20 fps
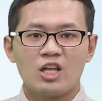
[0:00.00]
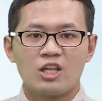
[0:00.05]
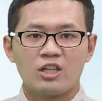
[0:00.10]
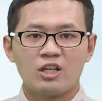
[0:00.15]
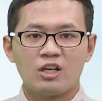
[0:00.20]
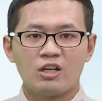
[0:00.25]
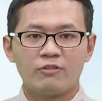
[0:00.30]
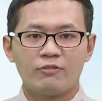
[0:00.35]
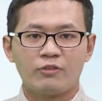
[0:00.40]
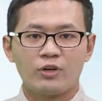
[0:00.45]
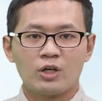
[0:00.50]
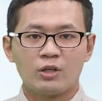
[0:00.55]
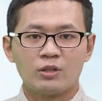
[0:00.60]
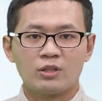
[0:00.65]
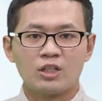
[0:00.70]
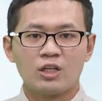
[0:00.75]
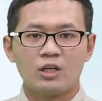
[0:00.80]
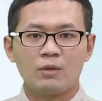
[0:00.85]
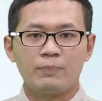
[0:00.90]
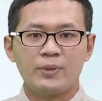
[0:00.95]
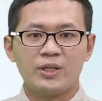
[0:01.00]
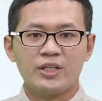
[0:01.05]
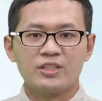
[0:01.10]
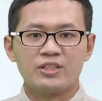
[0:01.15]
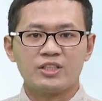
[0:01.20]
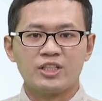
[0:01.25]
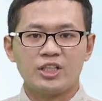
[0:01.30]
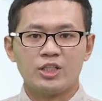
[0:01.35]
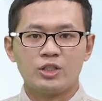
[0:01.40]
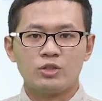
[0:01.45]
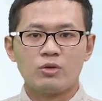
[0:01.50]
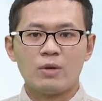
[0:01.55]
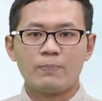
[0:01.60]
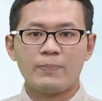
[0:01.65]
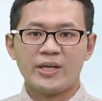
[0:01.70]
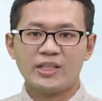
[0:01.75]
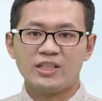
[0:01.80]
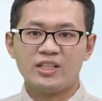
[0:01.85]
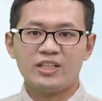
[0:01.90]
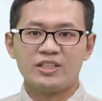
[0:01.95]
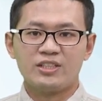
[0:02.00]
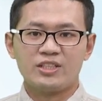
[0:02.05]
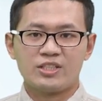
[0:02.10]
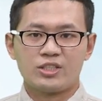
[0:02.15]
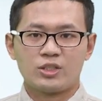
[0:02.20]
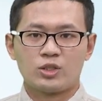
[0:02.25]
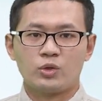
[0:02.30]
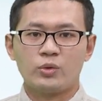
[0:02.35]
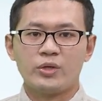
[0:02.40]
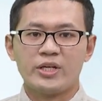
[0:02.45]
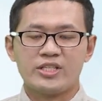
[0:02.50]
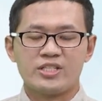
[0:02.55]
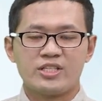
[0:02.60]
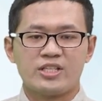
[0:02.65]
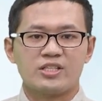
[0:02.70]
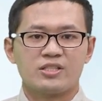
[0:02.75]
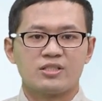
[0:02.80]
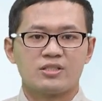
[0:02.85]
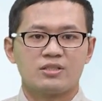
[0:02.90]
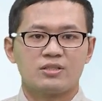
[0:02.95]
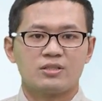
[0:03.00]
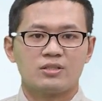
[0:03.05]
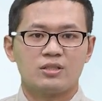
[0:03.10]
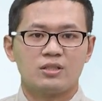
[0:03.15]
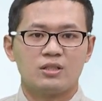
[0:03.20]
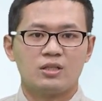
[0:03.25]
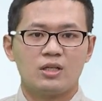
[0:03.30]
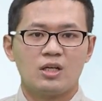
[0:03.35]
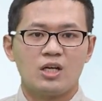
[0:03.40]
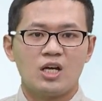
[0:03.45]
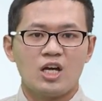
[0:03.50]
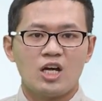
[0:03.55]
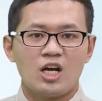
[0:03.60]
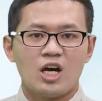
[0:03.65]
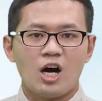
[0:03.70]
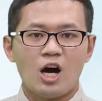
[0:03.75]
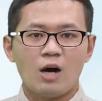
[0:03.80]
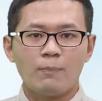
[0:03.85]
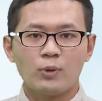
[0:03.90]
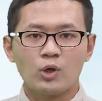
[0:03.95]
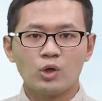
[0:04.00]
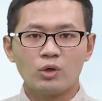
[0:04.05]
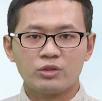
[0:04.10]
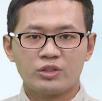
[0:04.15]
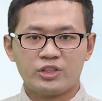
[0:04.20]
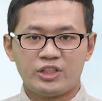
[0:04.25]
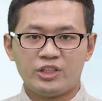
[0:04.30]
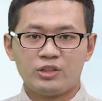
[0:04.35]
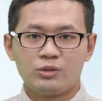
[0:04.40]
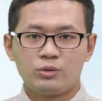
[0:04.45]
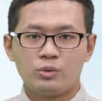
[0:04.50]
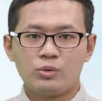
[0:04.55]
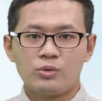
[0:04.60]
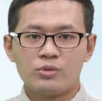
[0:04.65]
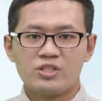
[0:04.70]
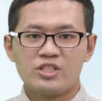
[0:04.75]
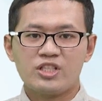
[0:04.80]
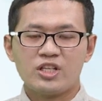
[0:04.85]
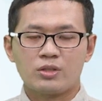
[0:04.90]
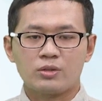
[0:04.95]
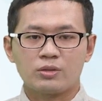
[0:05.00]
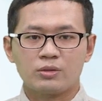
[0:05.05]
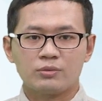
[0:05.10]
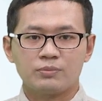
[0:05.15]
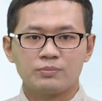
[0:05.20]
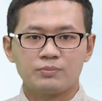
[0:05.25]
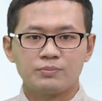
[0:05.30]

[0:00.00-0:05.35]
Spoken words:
the filtrability rapidly decreases, approaching to zero.